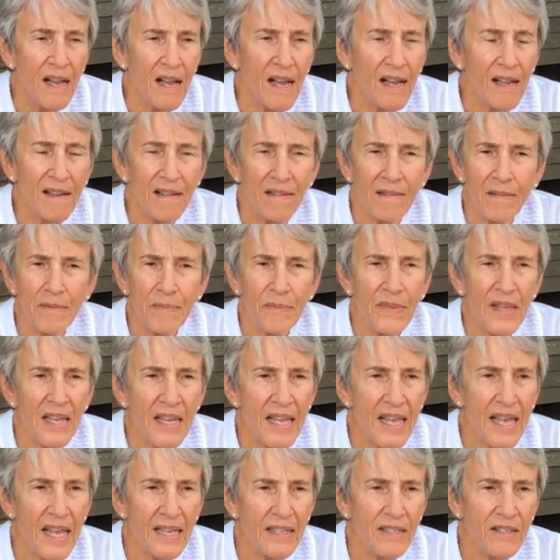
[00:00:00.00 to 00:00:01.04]
Um, they
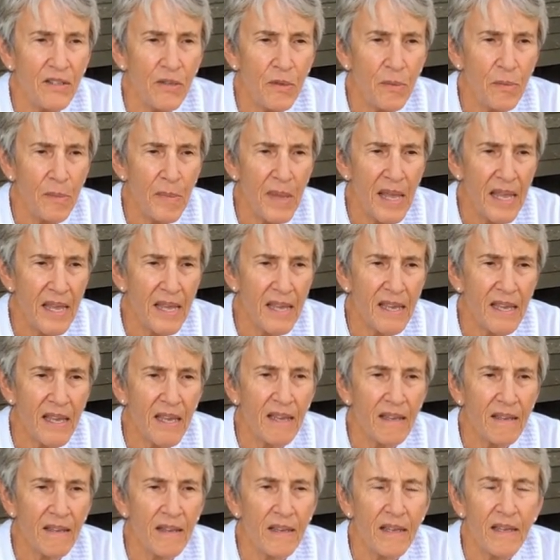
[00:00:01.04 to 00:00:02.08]
had to make
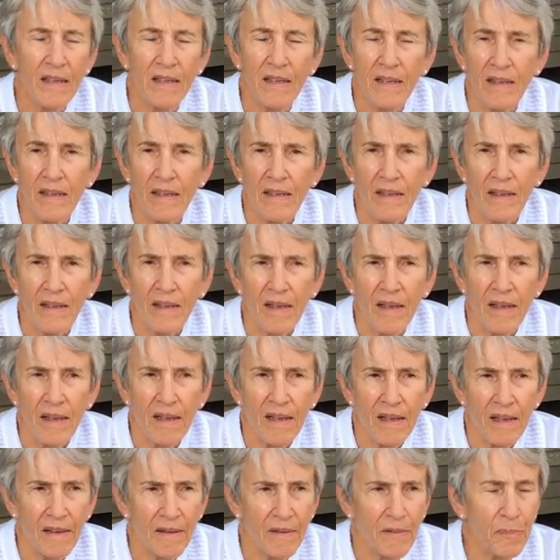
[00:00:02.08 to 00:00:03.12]

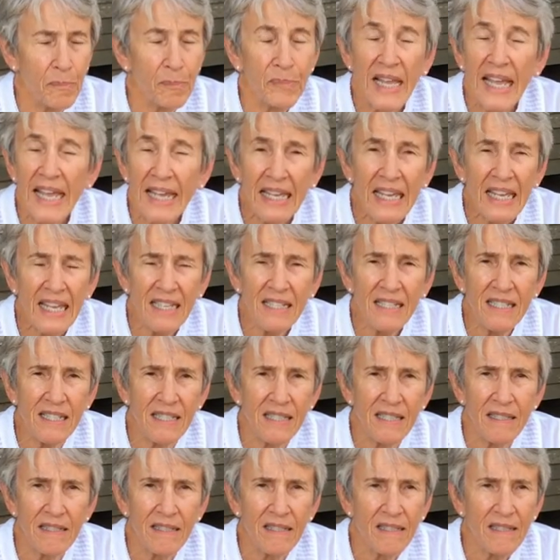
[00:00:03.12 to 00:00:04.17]
uh,
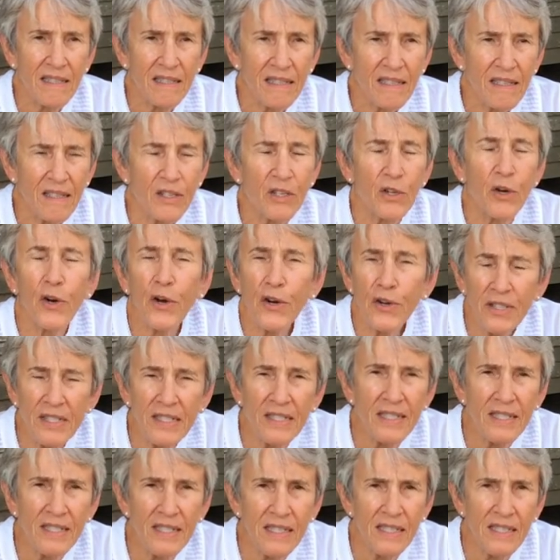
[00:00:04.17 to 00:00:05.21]
blankets,
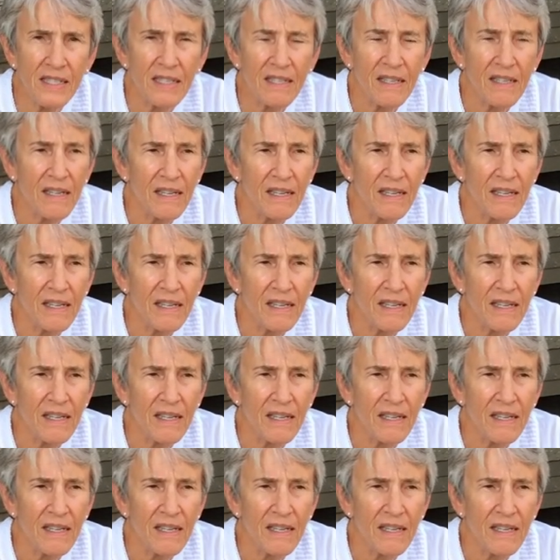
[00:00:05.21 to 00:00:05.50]
curtains.